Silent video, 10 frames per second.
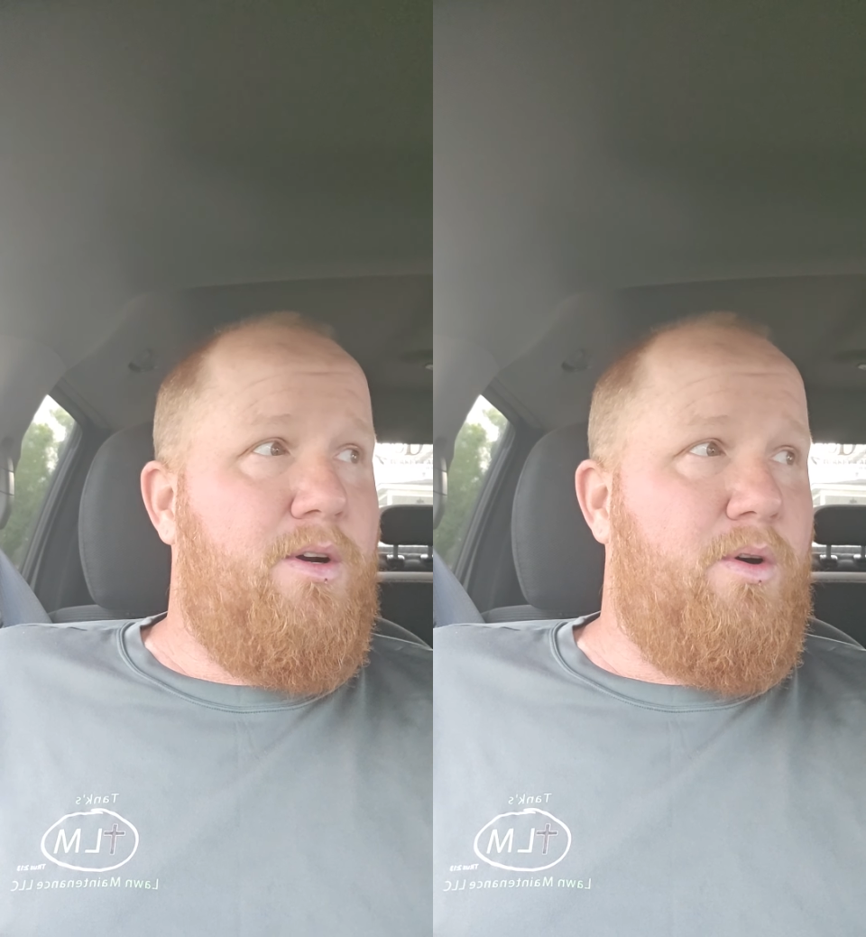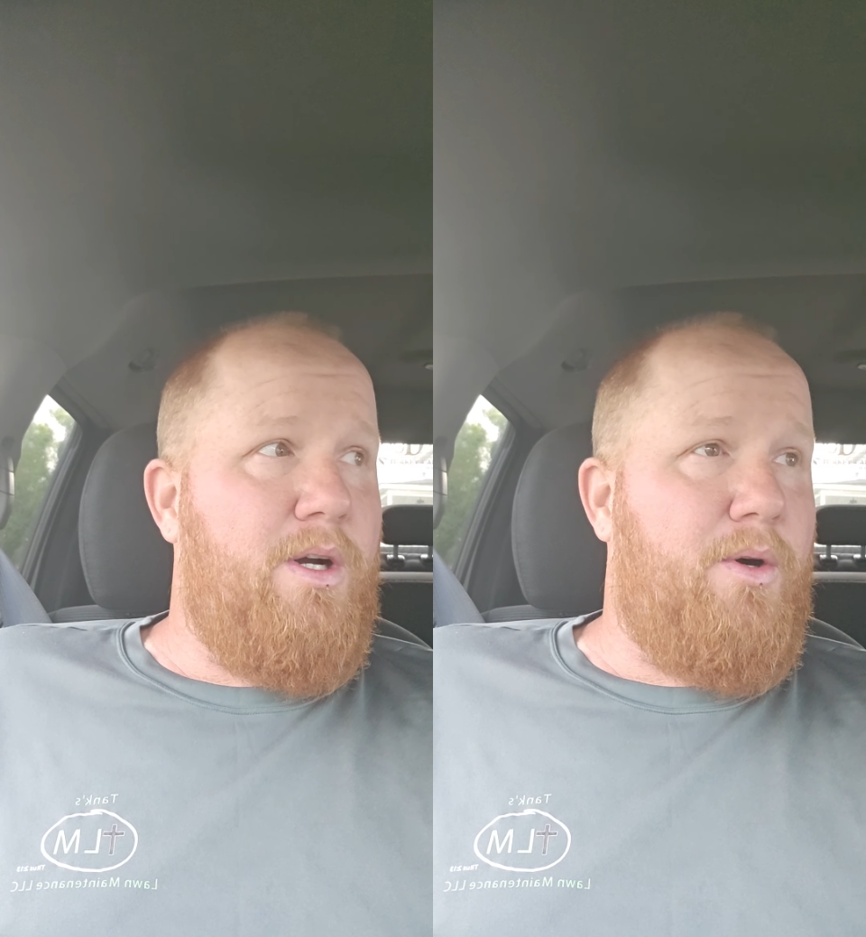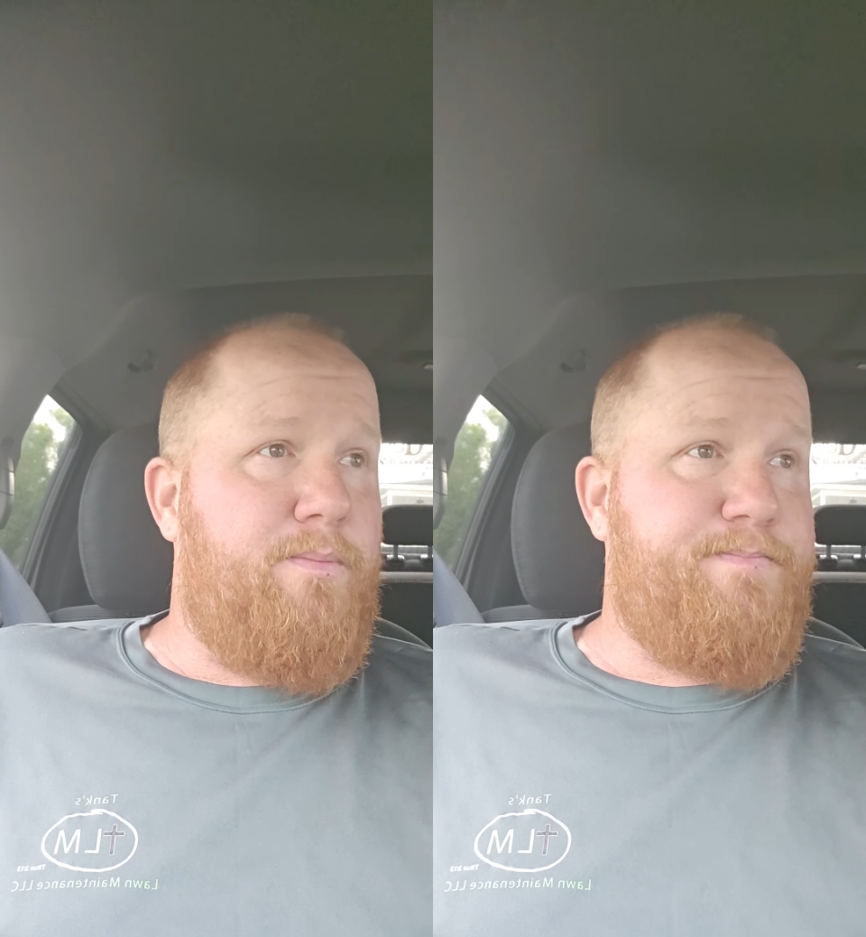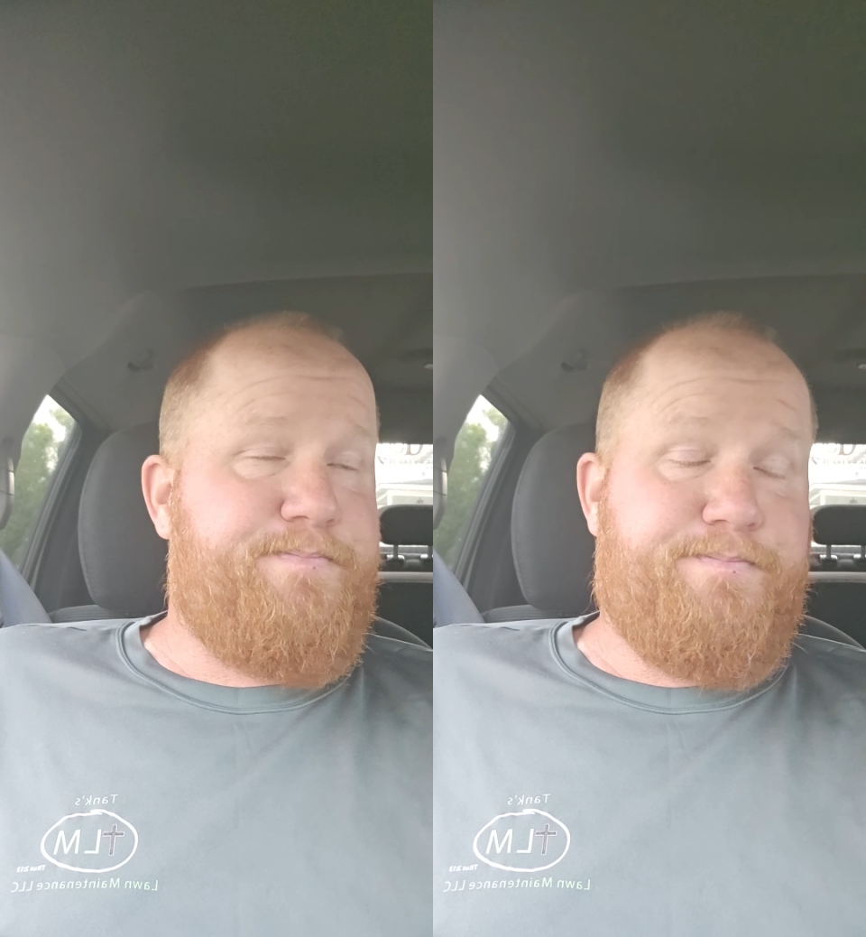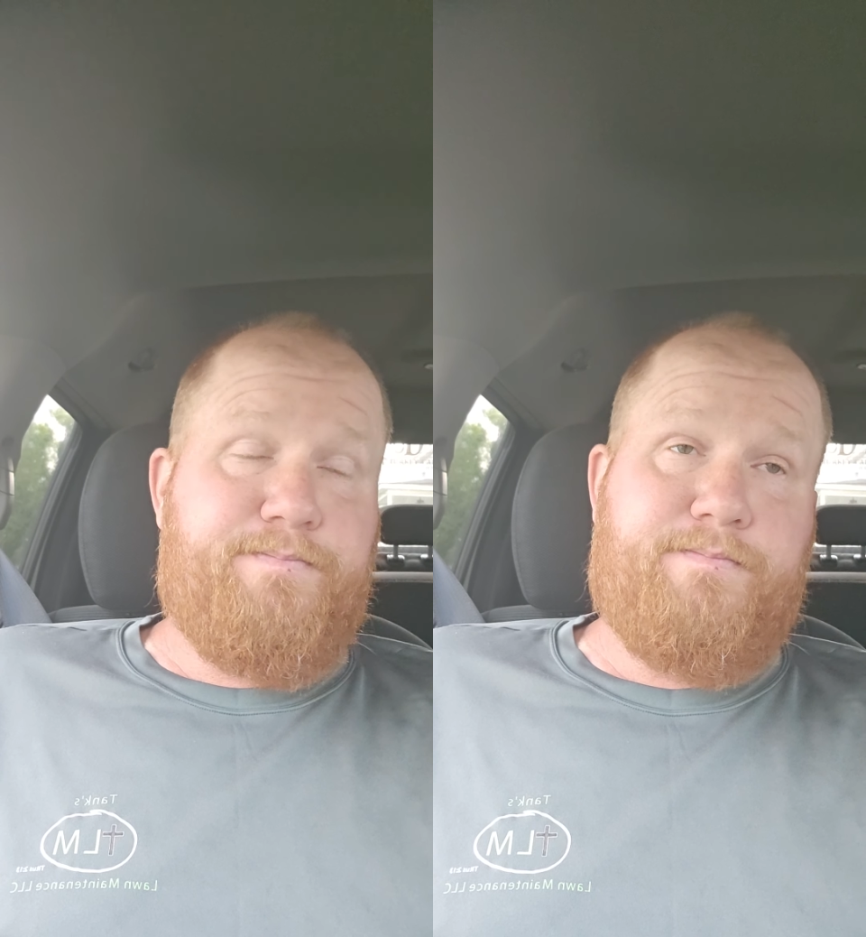Well,
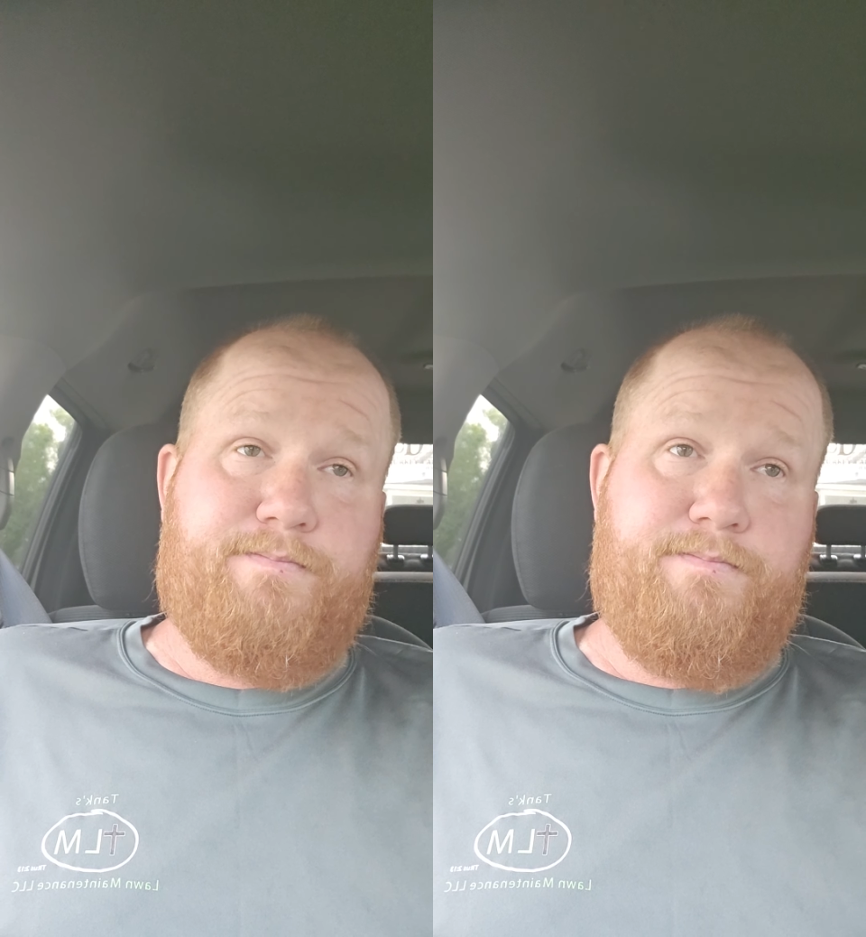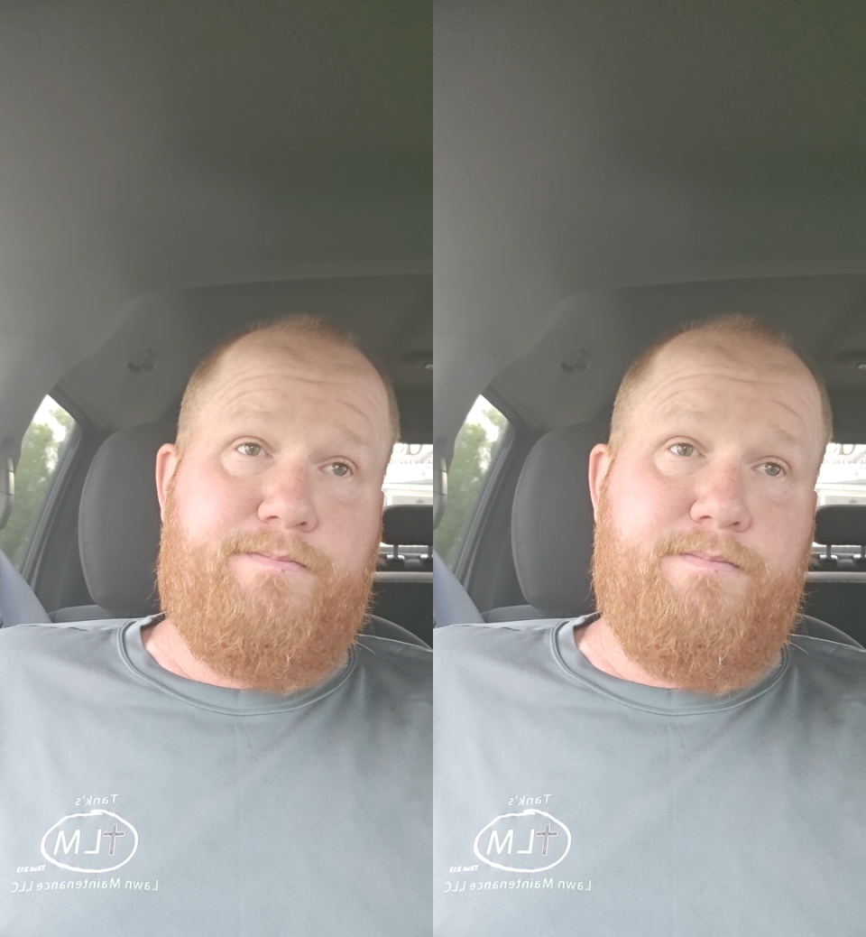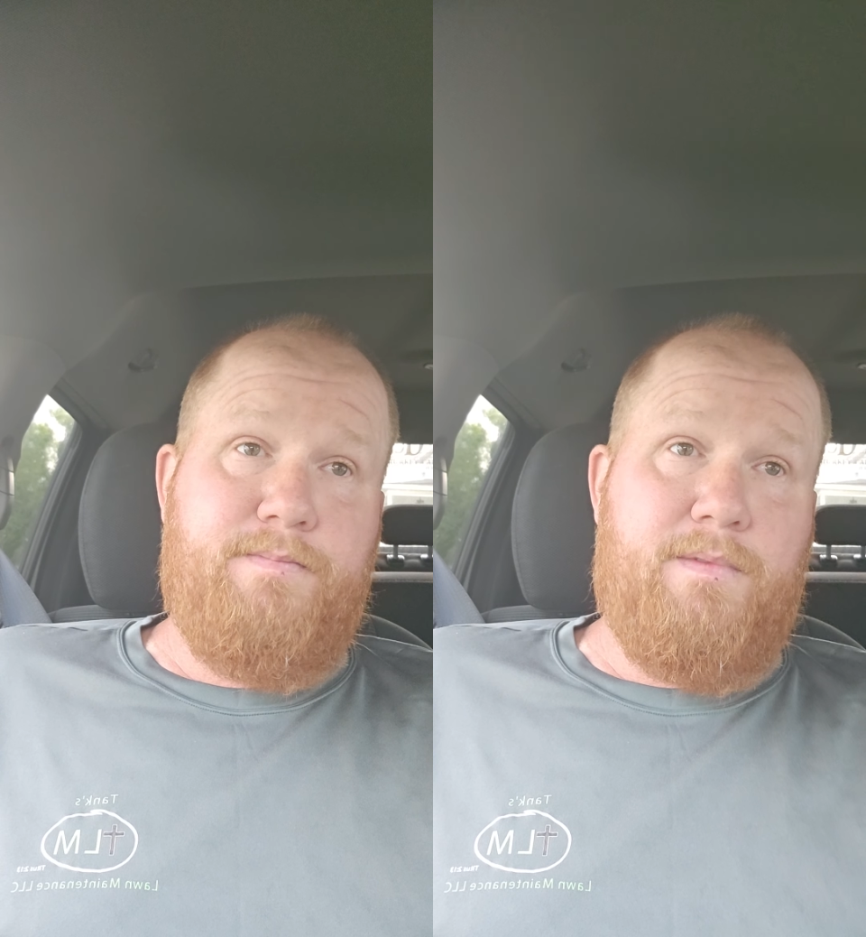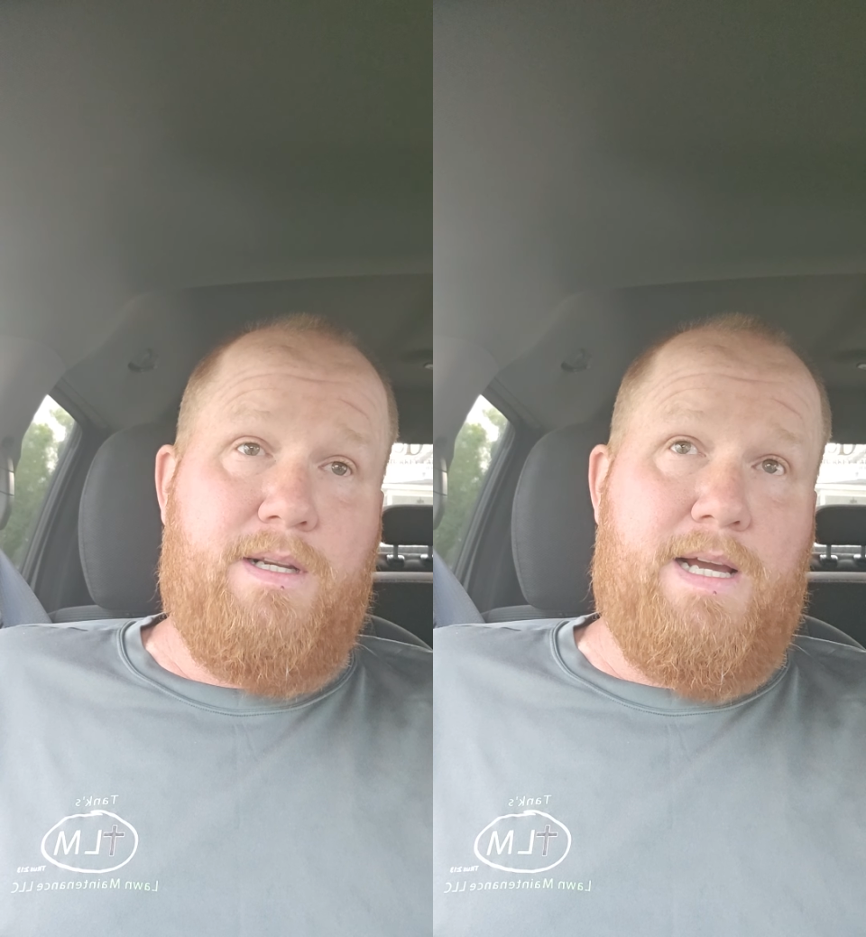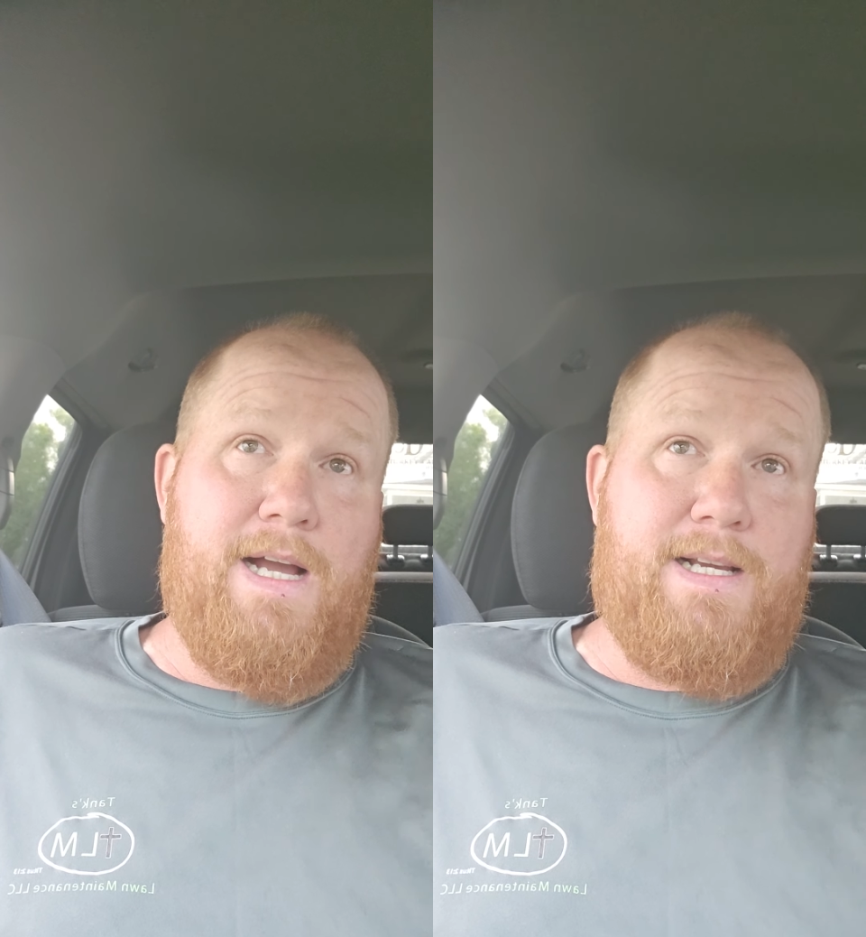I